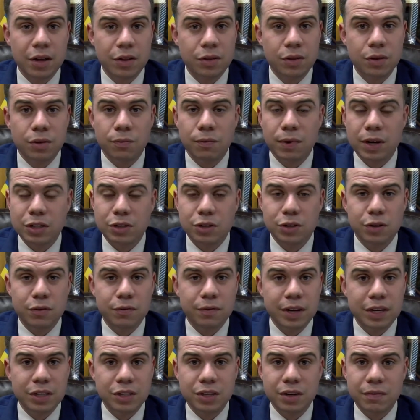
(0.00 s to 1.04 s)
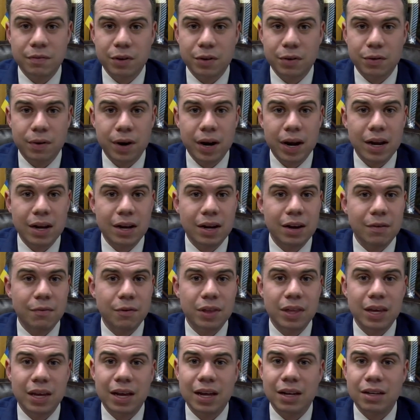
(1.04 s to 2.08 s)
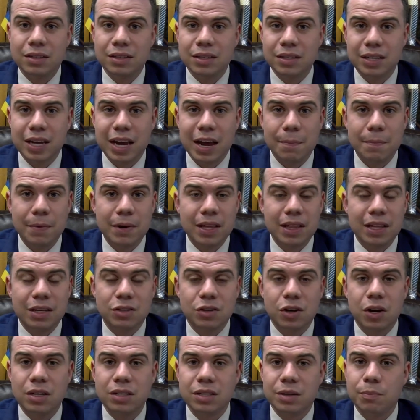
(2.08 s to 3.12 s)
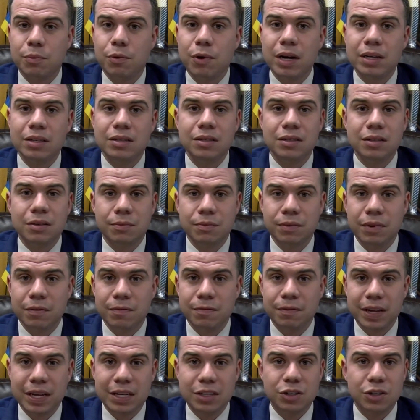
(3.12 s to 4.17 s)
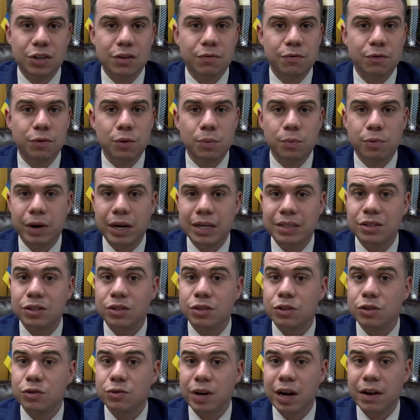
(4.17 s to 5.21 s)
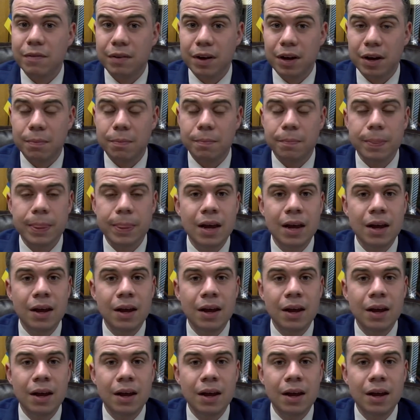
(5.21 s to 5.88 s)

the Russian invasion of Ukraine and everything else that's happening that's causing prices and inflation and fuel prices to drive up.